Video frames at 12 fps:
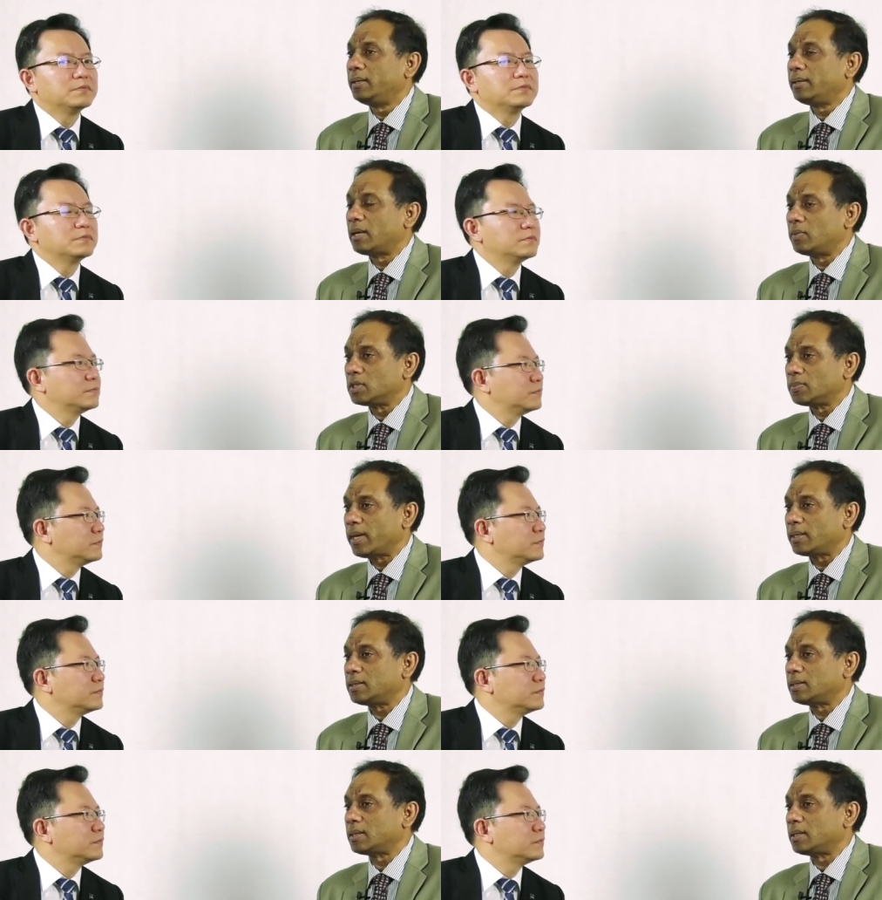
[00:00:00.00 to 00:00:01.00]
Speaker 1: And in that
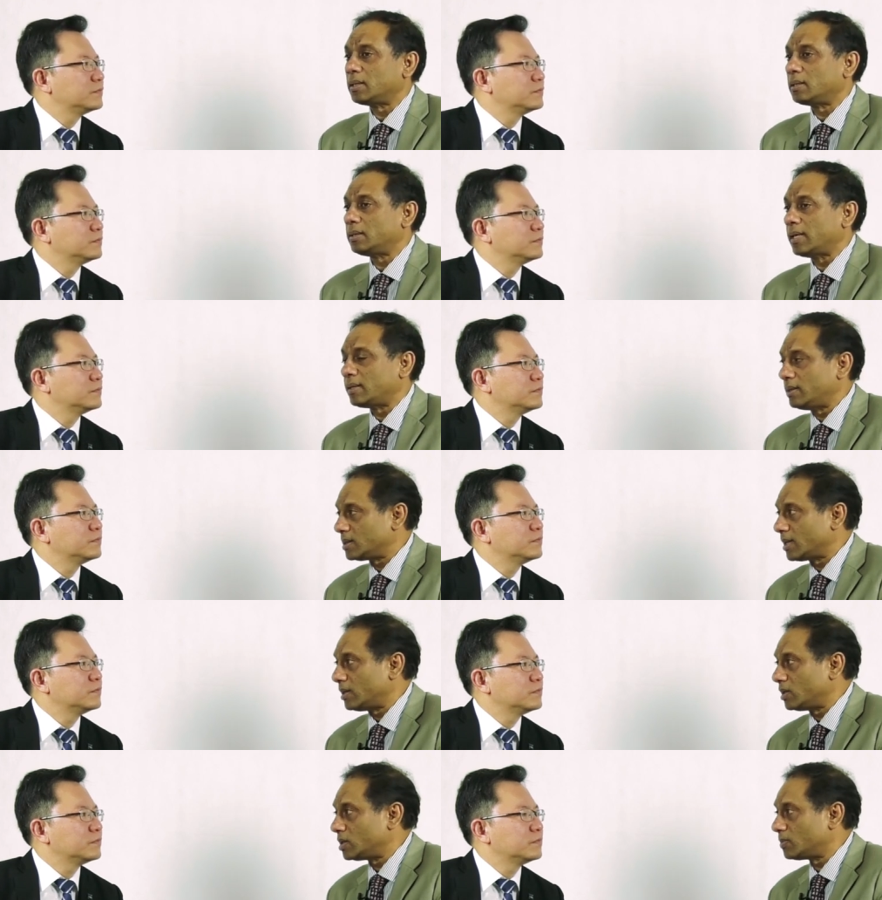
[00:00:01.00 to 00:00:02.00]
respect, uh, the Ethics
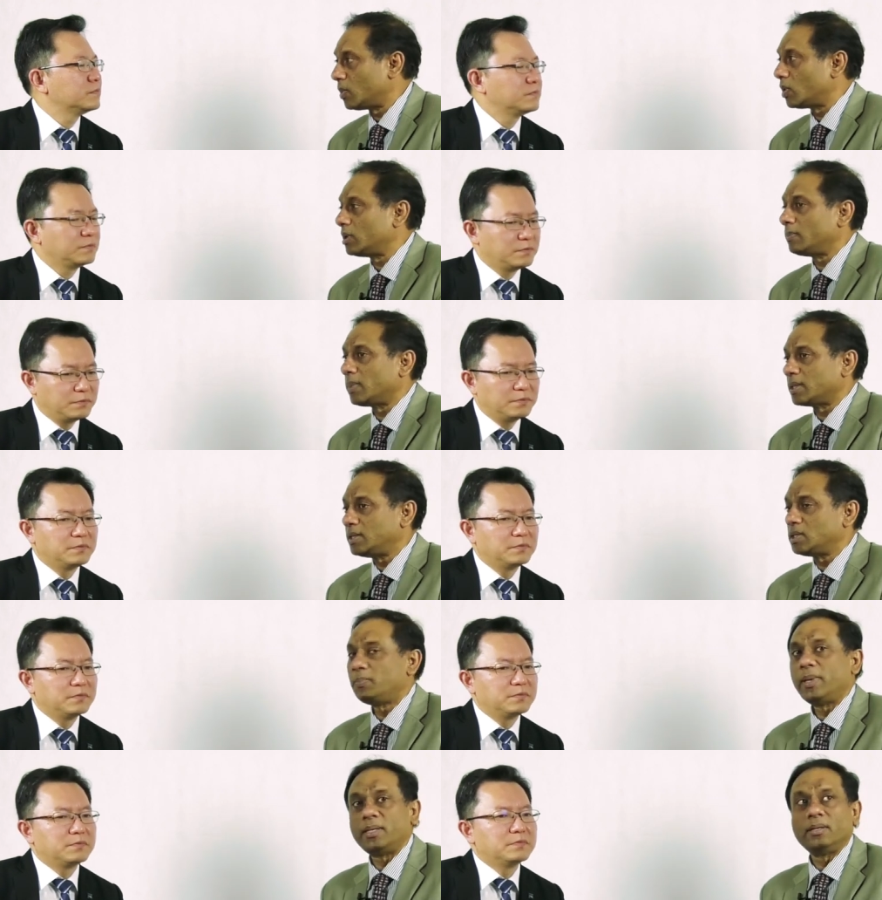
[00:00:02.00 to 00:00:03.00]
Standards Board
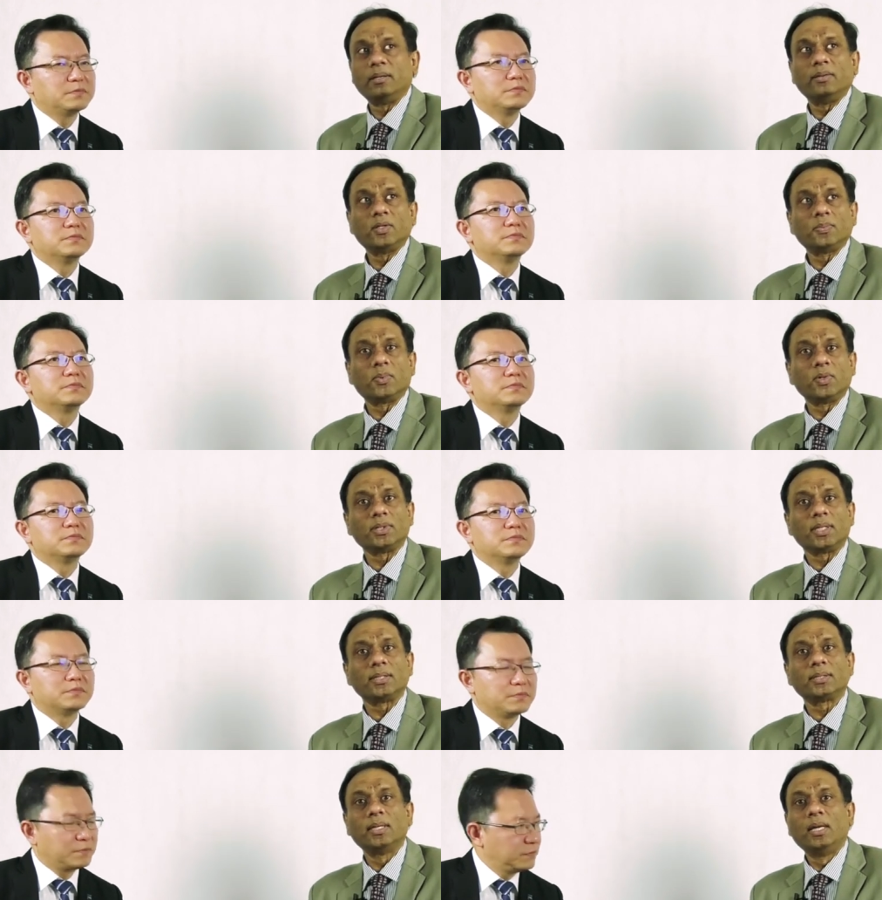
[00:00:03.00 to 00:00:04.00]
participated in this
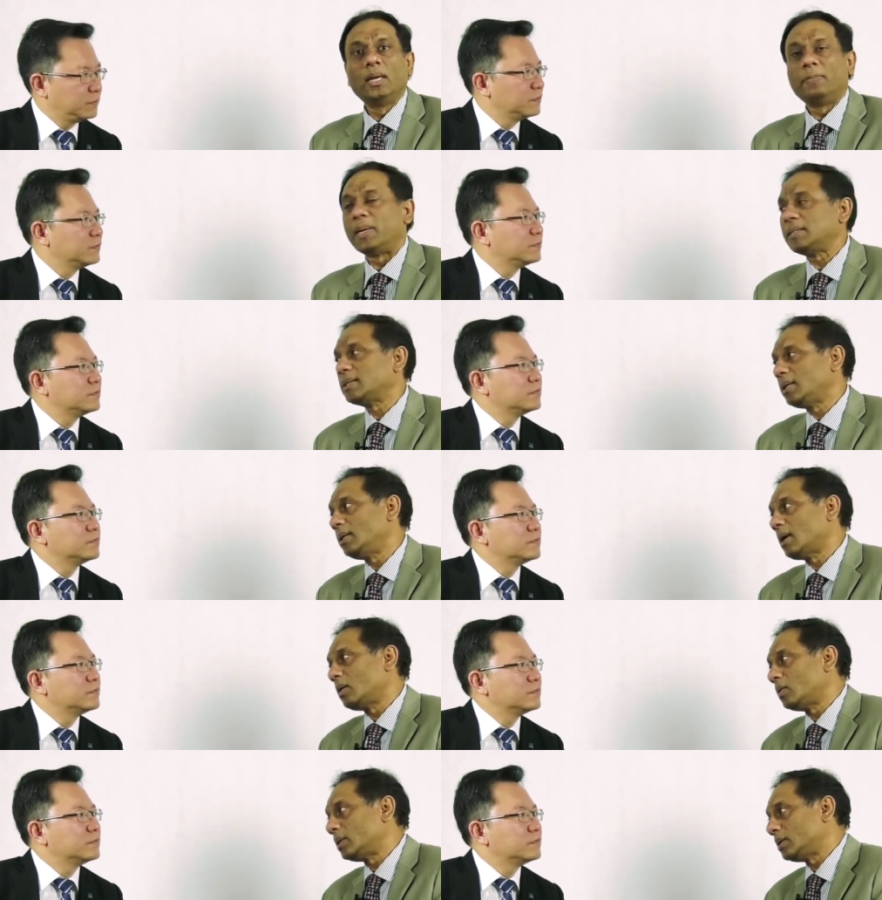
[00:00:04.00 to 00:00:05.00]
process by
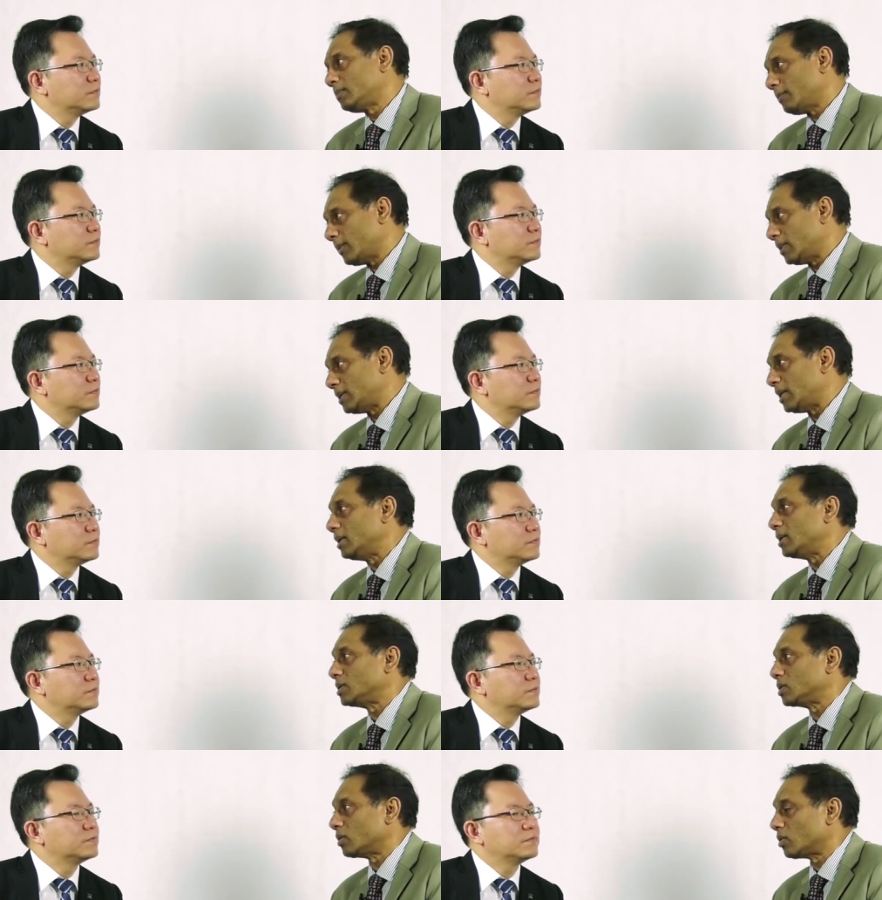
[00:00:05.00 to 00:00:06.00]
sending our
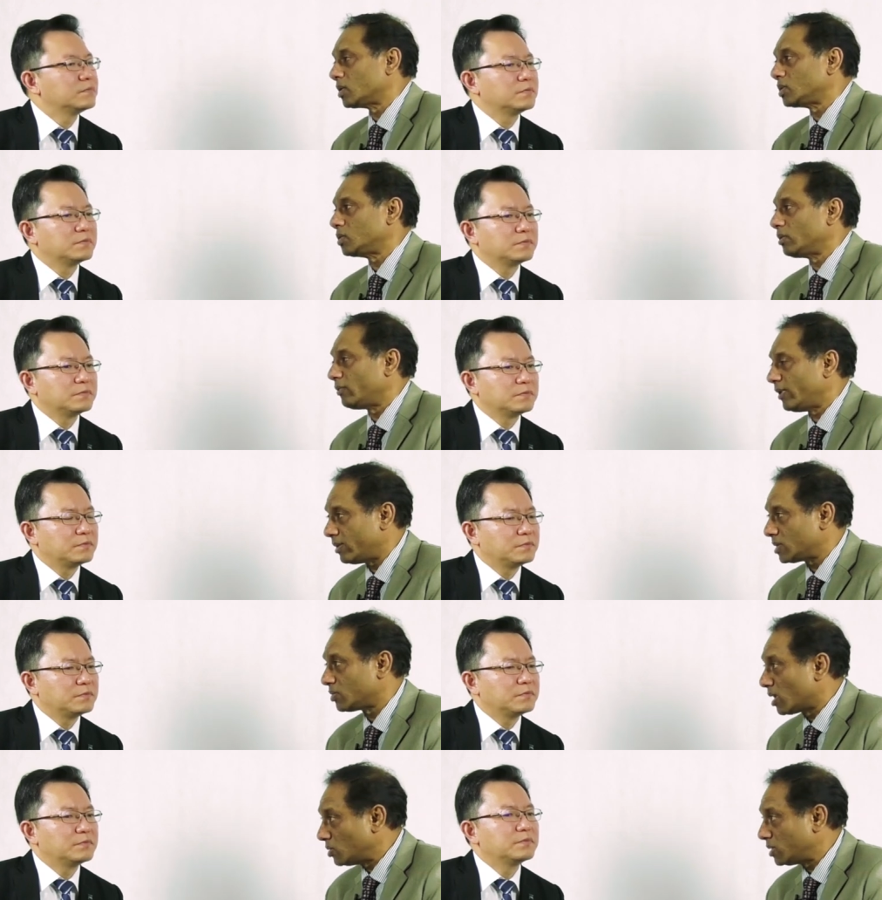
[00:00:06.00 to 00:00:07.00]
delegates across to the
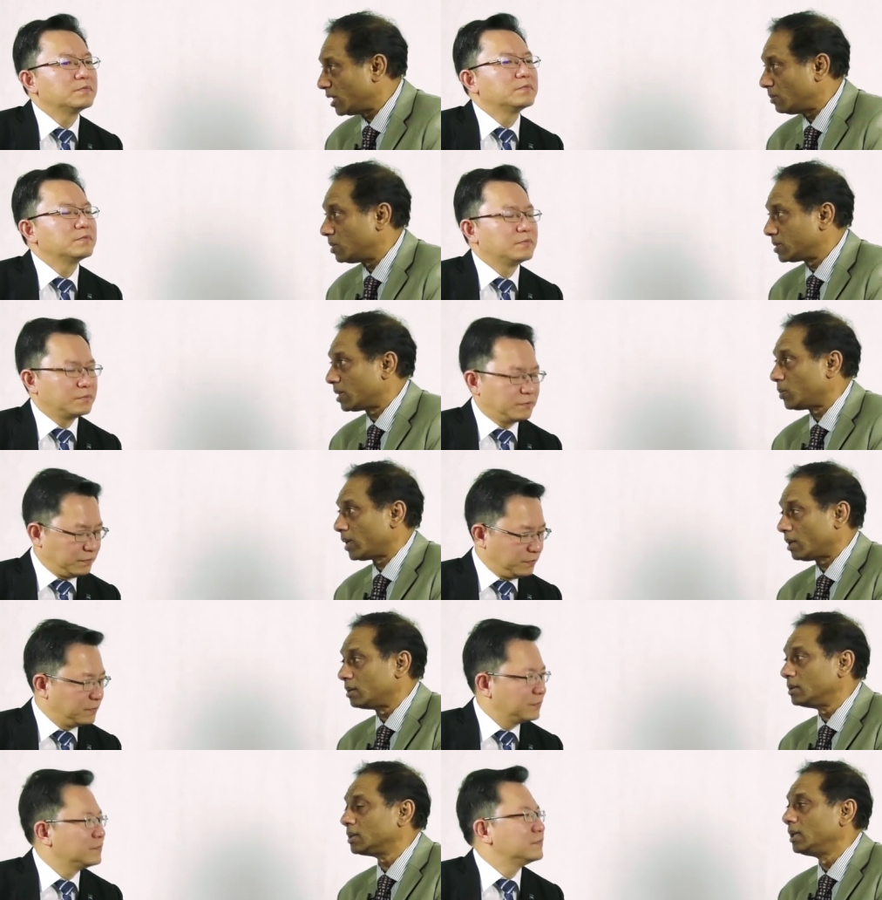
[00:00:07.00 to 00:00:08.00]
various roundtables that were
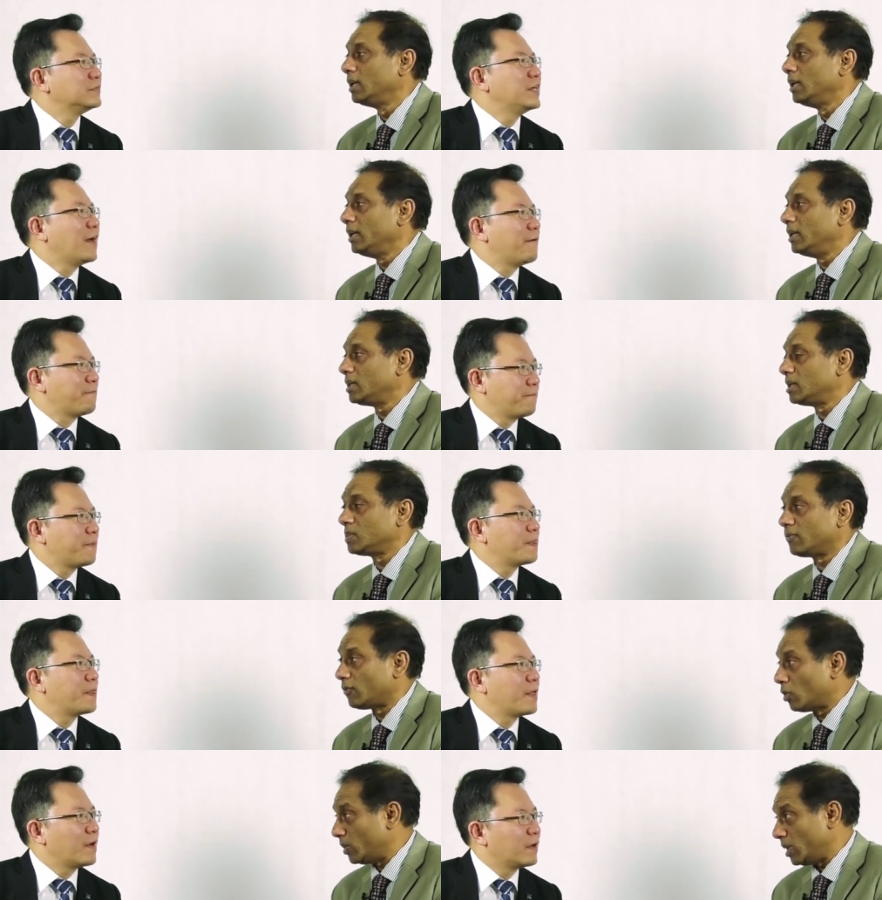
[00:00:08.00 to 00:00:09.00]
held yeah. in
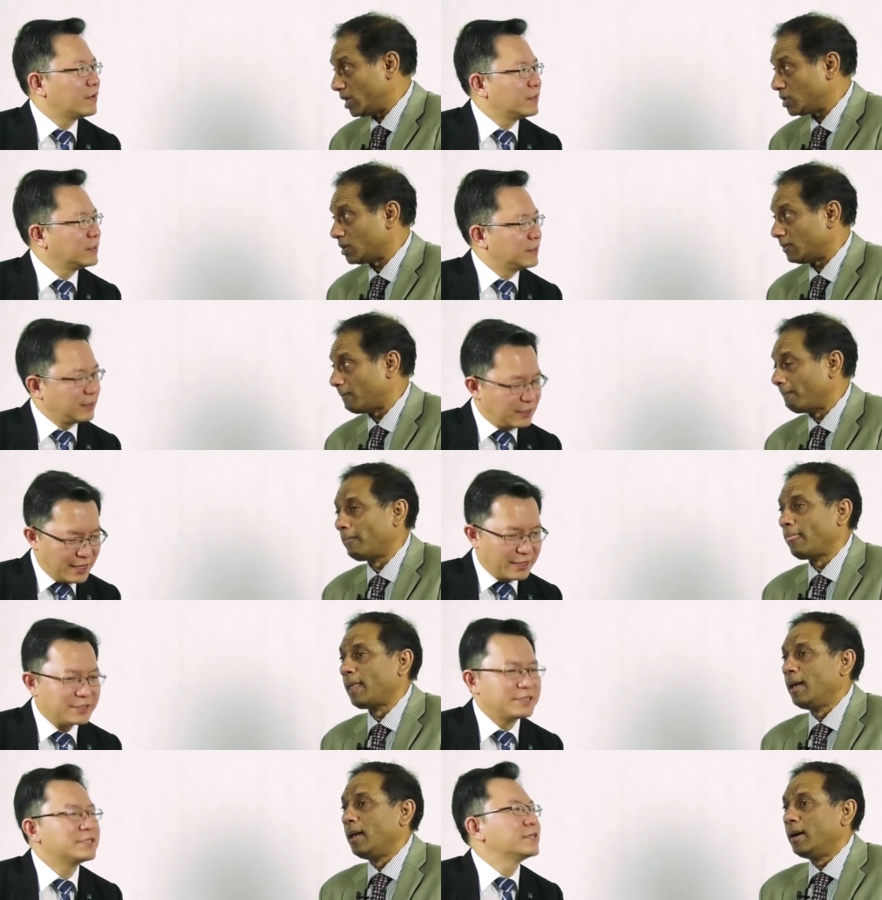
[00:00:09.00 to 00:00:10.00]
terms of formulation.
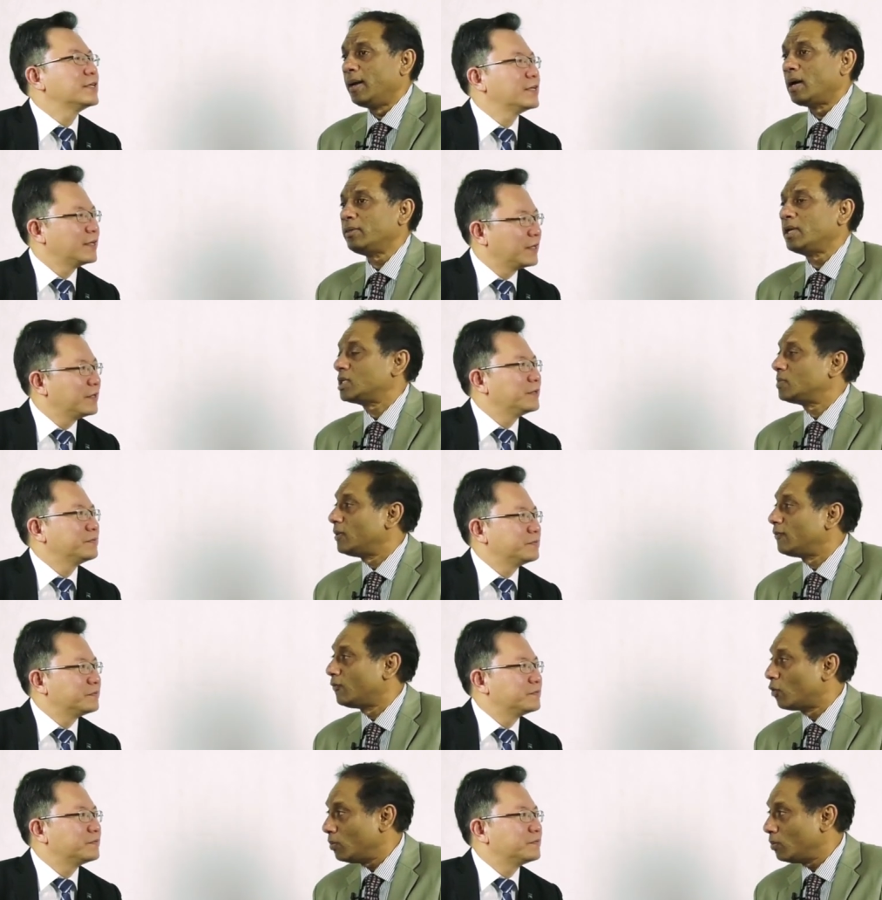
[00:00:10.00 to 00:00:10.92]
Yes. Now that it's been